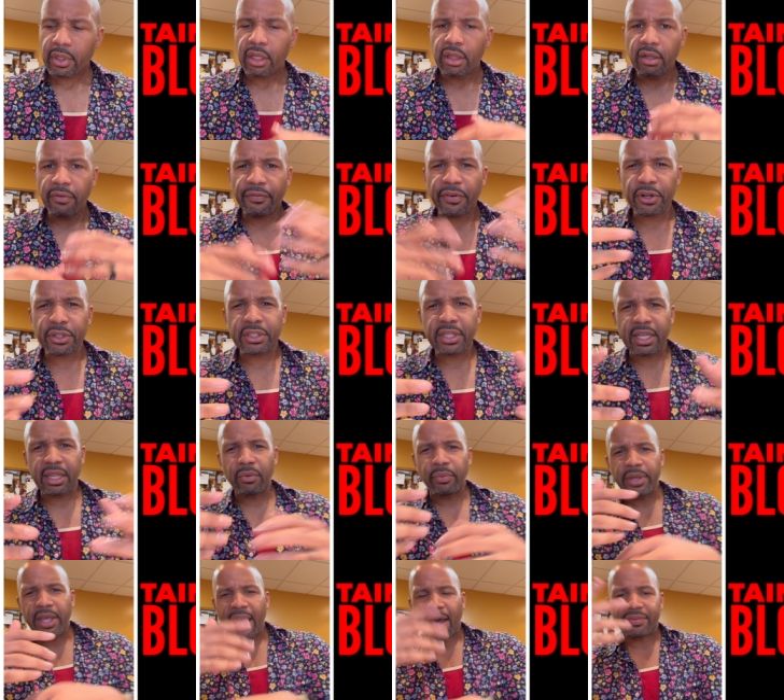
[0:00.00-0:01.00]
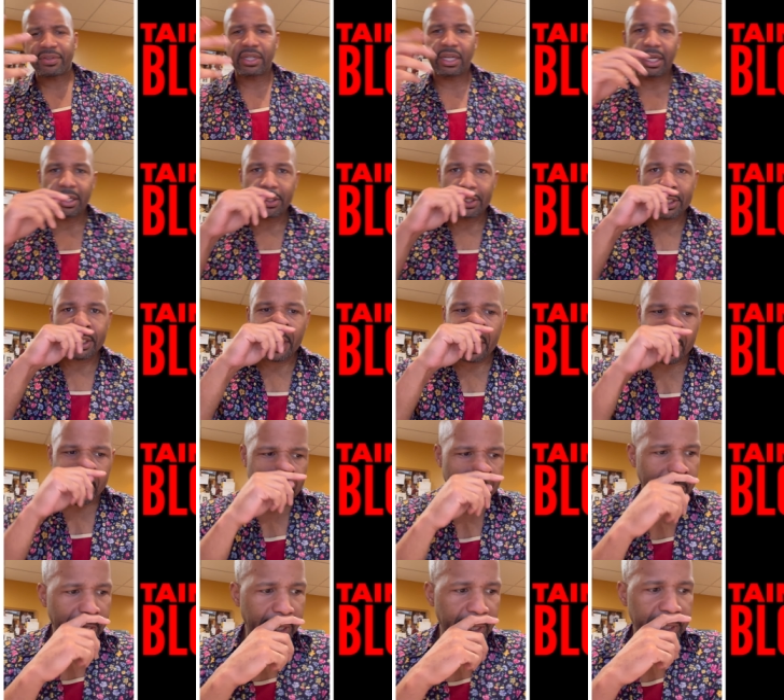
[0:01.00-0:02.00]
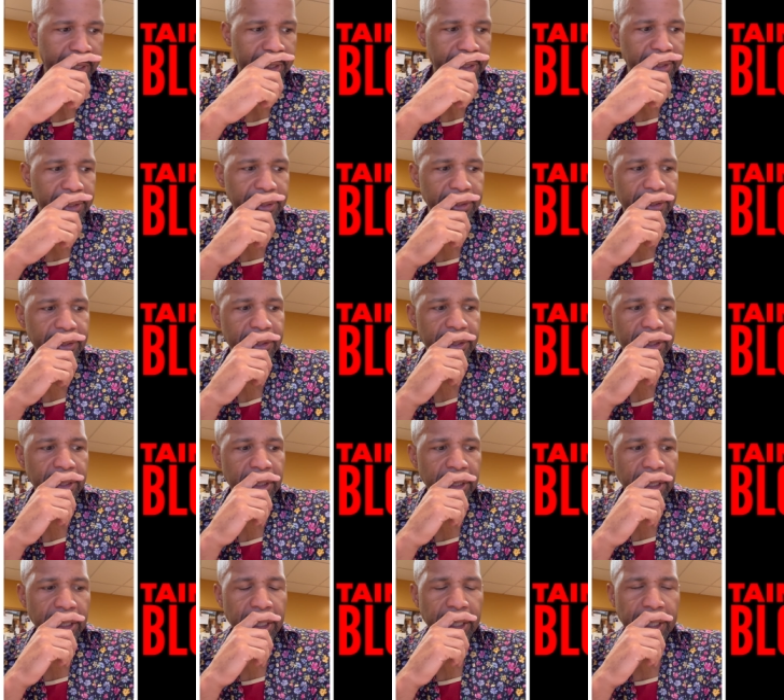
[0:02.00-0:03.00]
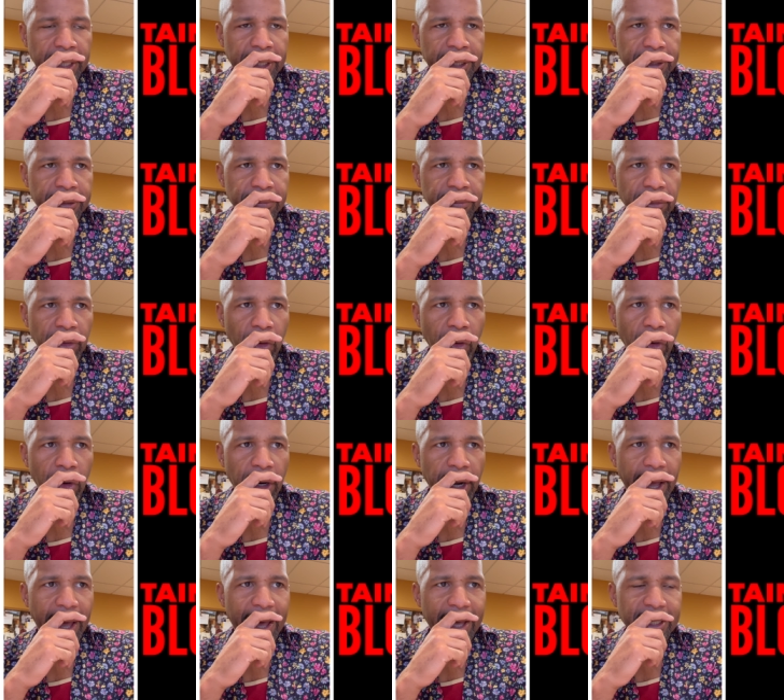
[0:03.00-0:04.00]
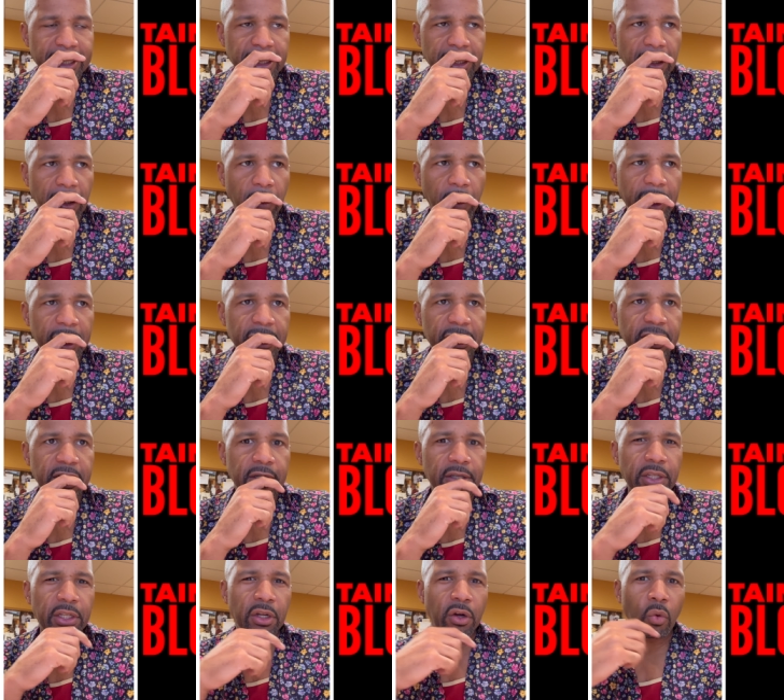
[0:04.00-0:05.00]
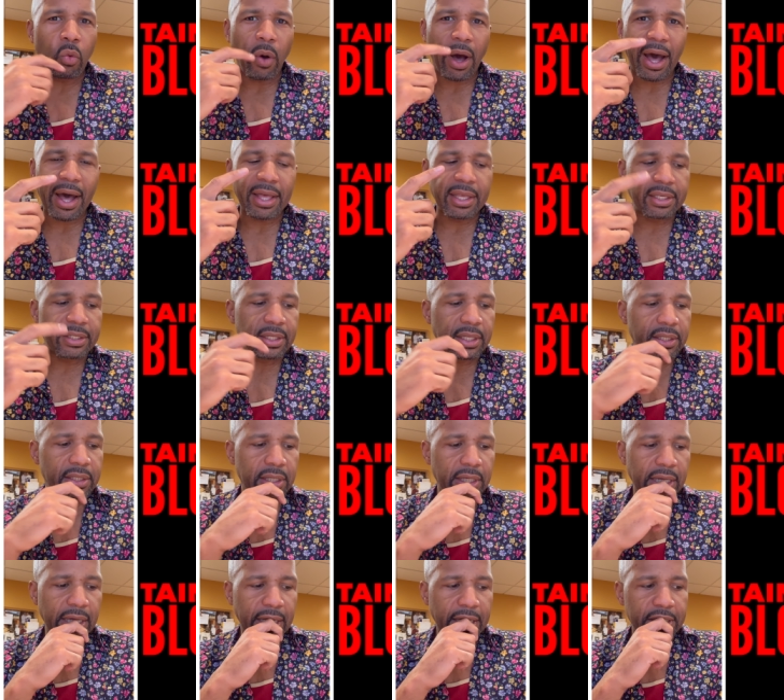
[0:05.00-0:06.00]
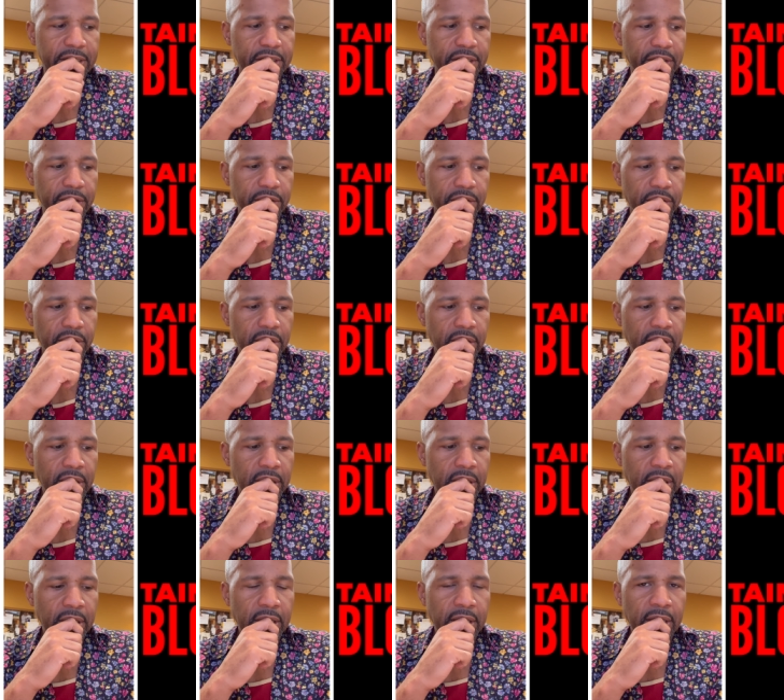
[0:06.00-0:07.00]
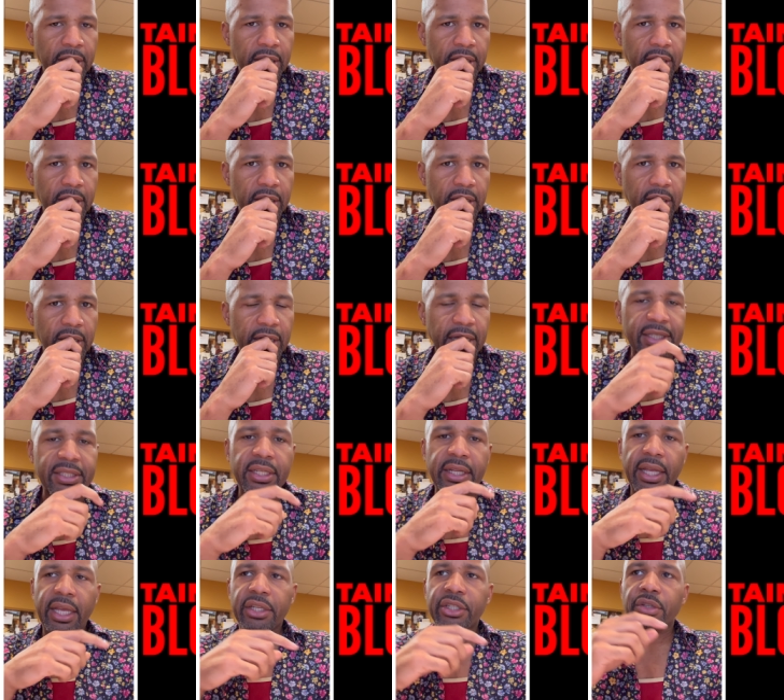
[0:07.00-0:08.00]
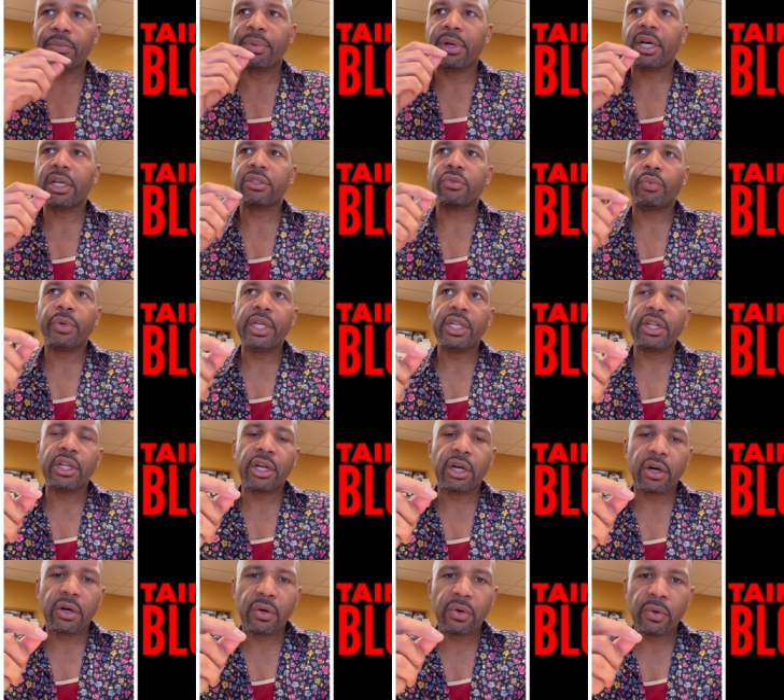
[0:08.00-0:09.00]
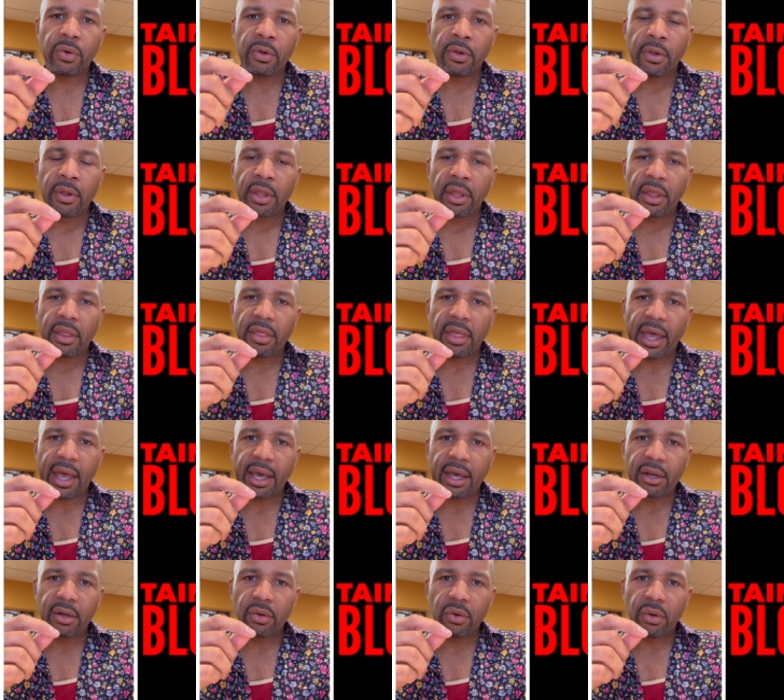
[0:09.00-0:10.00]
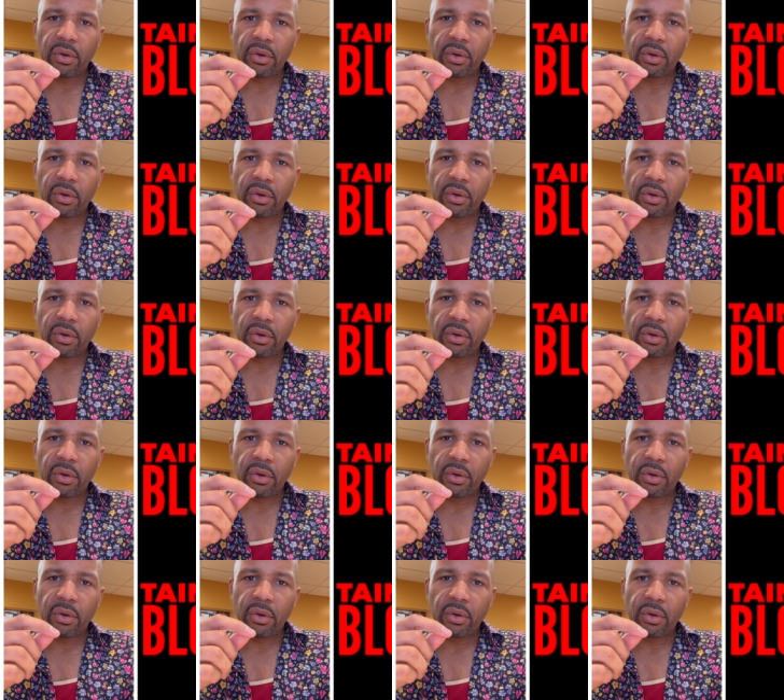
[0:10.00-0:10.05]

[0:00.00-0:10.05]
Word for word: the first thing that we have to understand is um, or ask the question, you know, why is this an issue? It's an issue because we know that